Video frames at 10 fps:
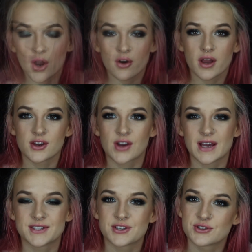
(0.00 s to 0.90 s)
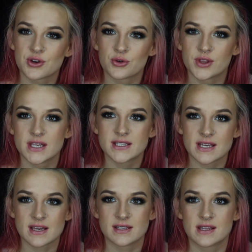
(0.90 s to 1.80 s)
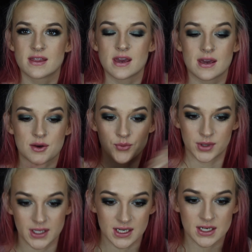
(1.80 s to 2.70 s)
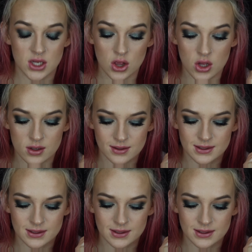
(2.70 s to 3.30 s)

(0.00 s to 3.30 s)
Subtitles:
Alright you guys, so this is the completed look,